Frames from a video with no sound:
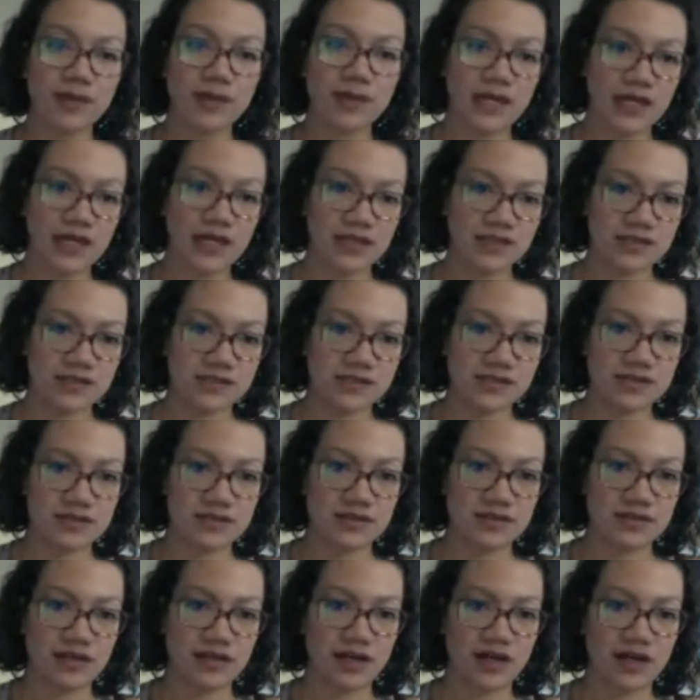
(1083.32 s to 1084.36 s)
paints,
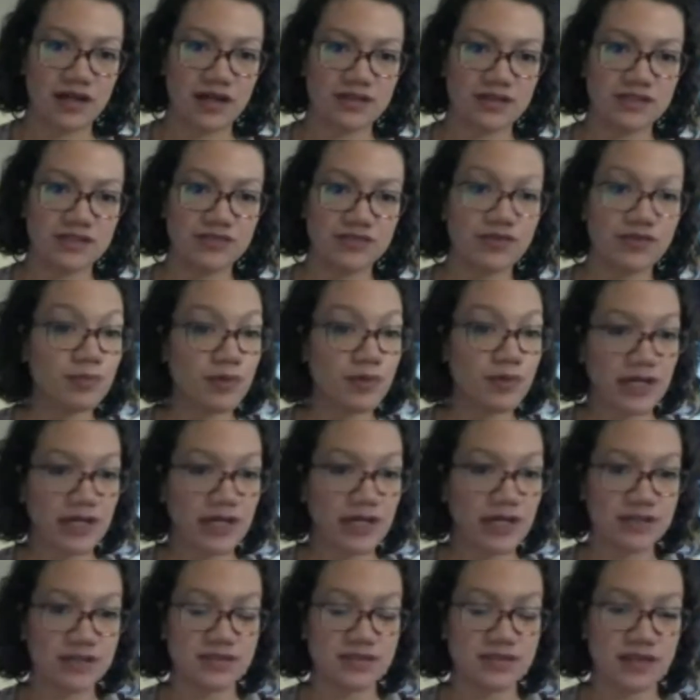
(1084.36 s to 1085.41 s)
different
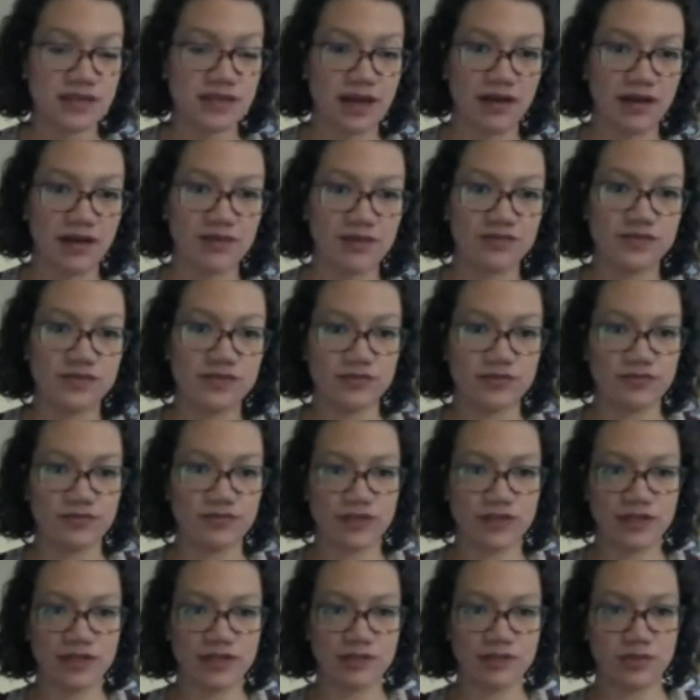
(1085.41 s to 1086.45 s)
brands have
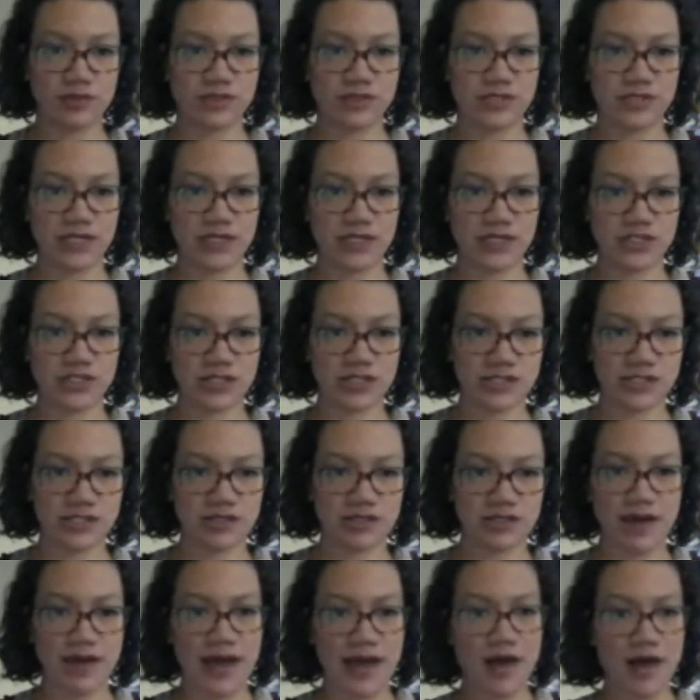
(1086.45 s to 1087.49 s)
different percentages
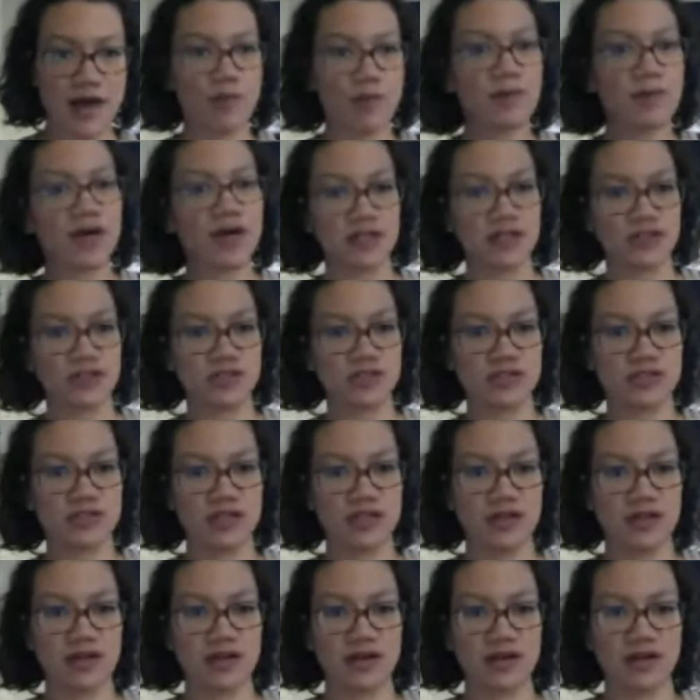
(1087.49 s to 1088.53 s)
of how much
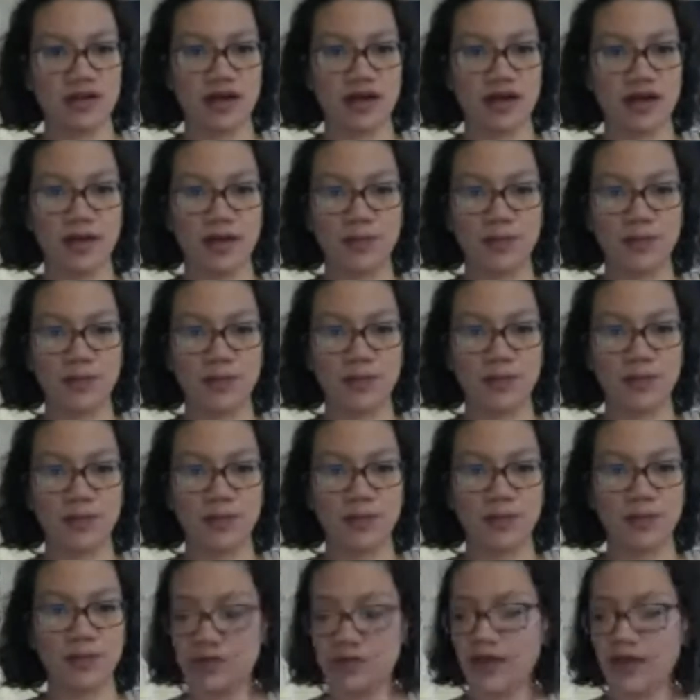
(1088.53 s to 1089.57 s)

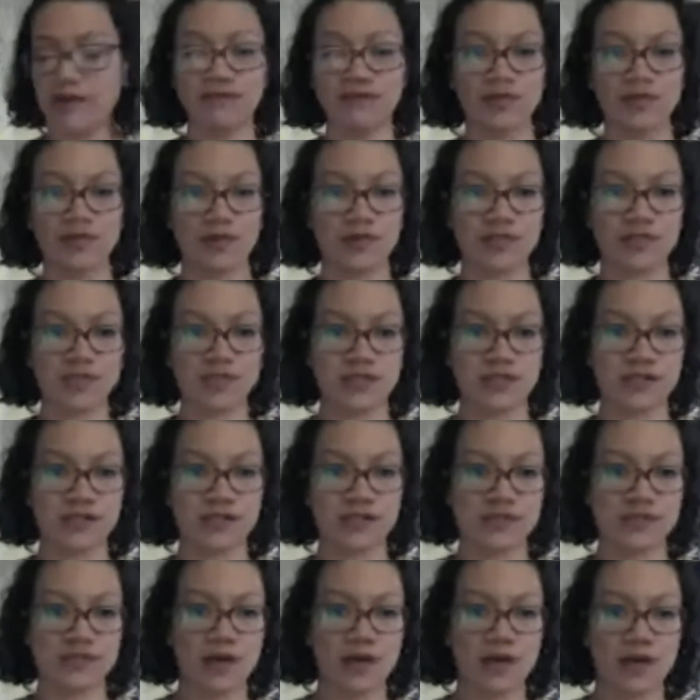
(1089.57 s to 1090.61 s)
pigment you have
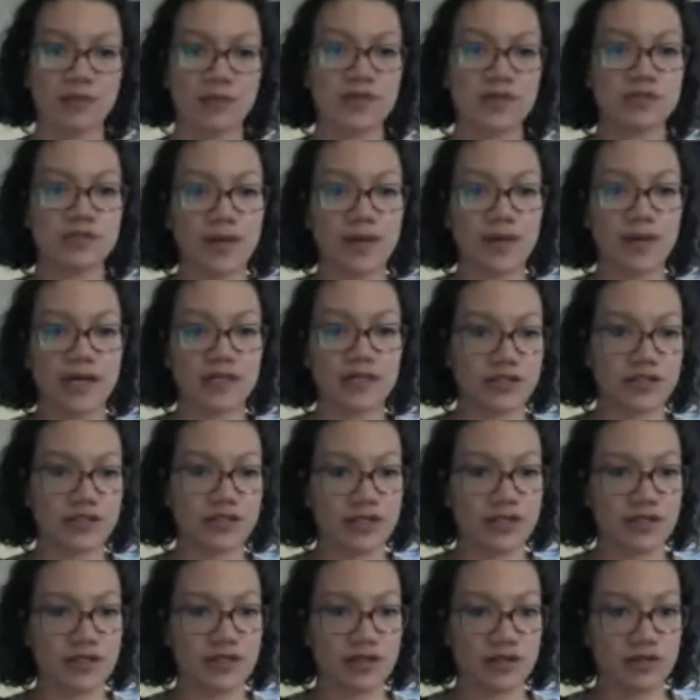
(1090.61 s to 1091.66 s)
versus how much
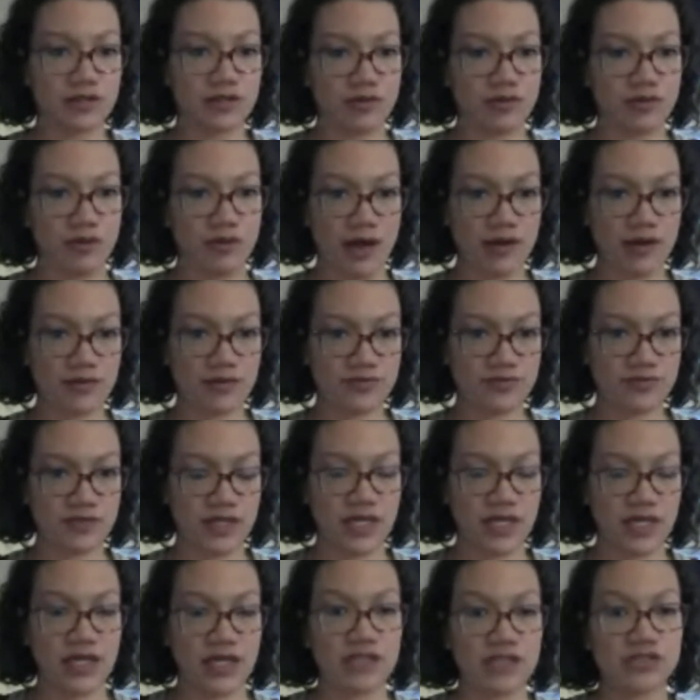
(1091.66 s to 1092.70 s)
binder you have.
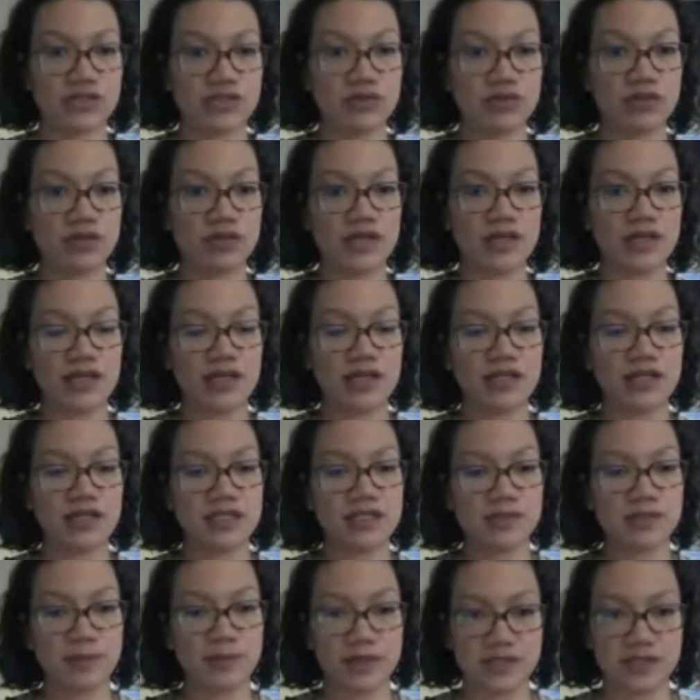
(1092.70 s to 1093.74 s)
And so the
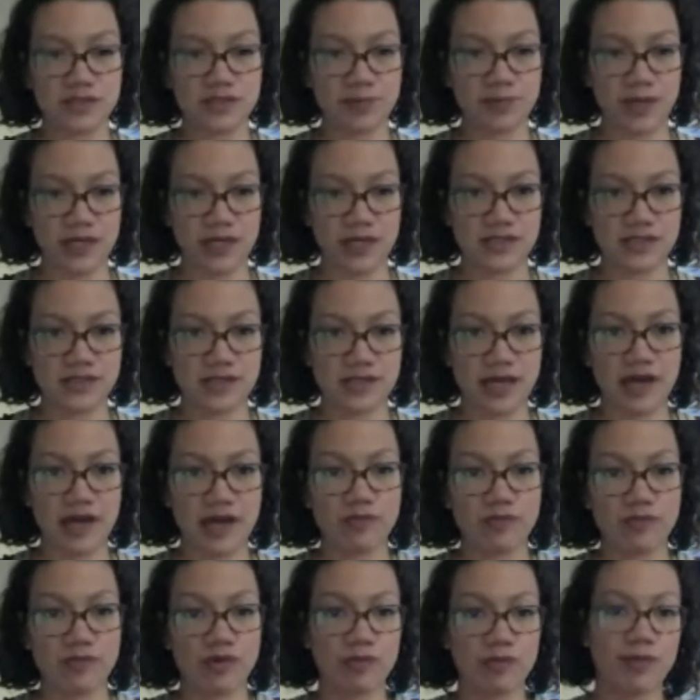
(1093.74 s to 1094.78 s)
inexpensive paints
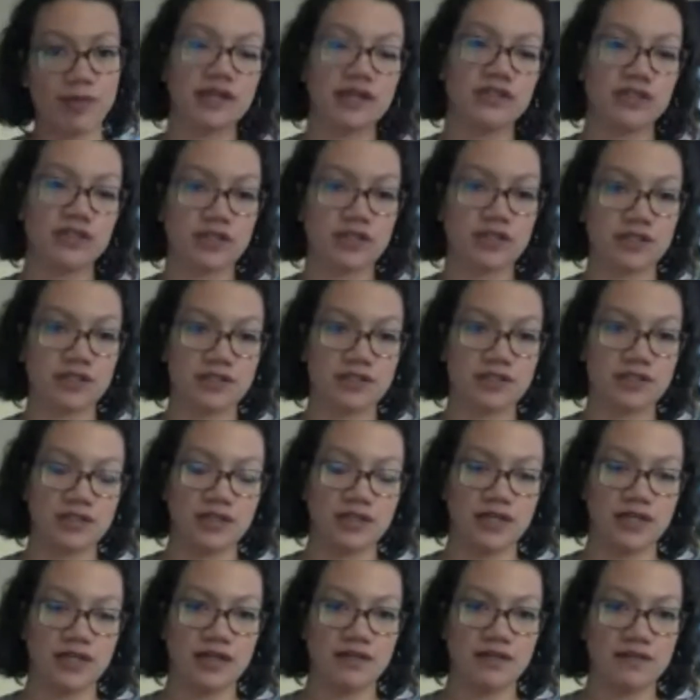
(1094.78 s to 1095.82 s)
have more binder
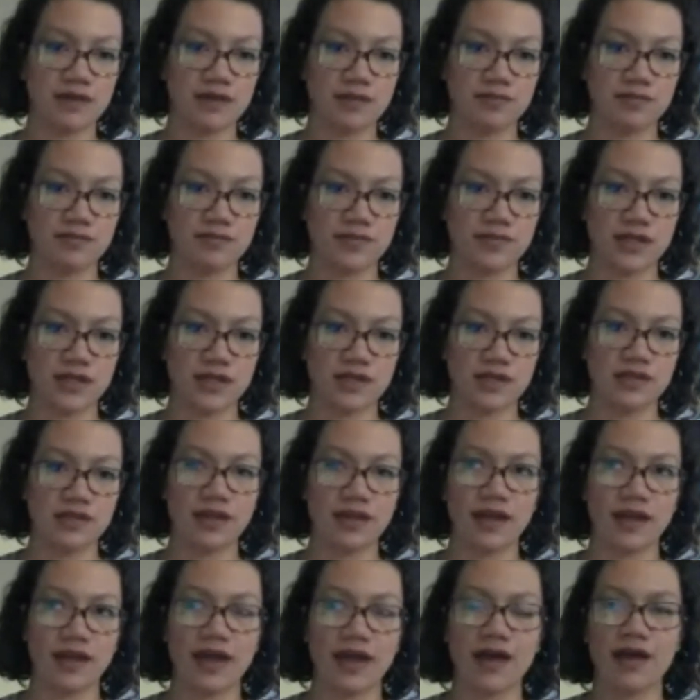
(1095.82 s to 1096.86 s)
in them.
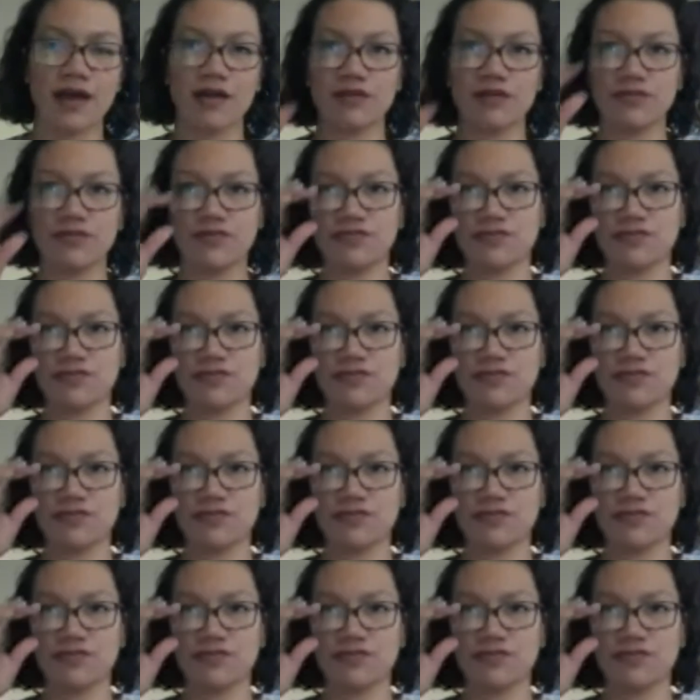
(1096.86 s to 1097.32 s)
They have